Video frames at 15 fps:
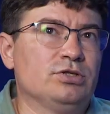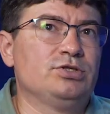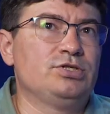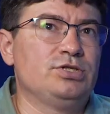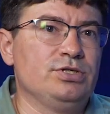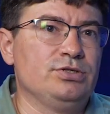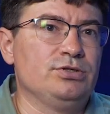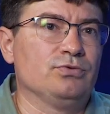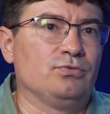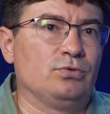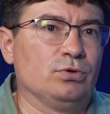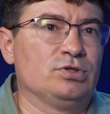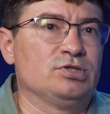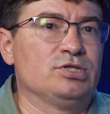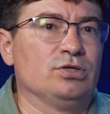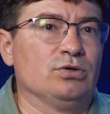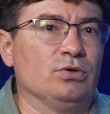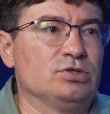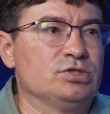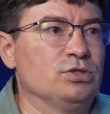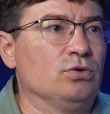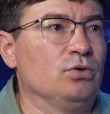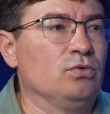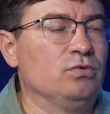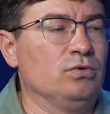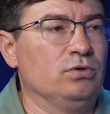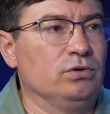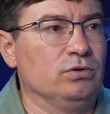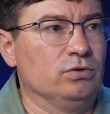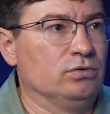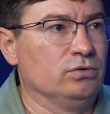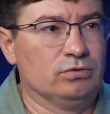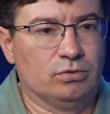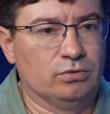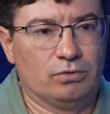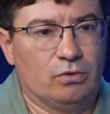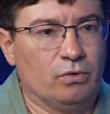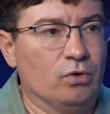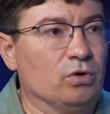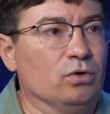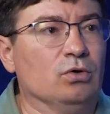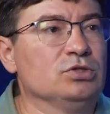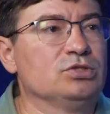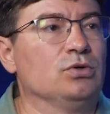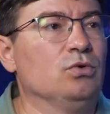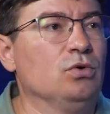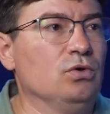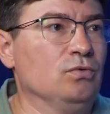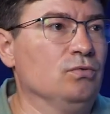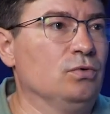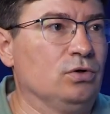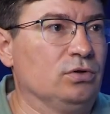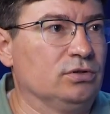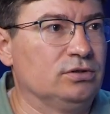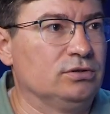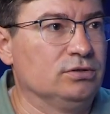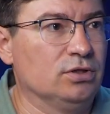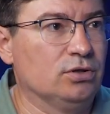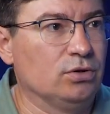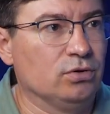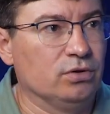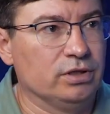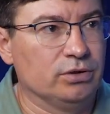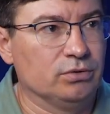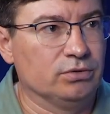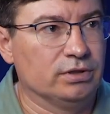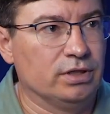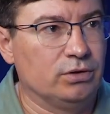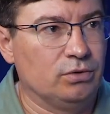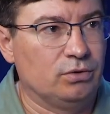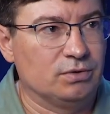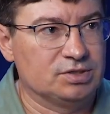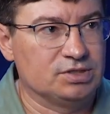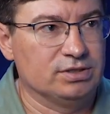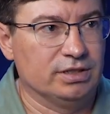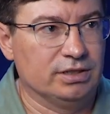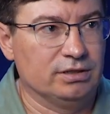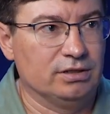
continue focusing on the whole world, not only on our Western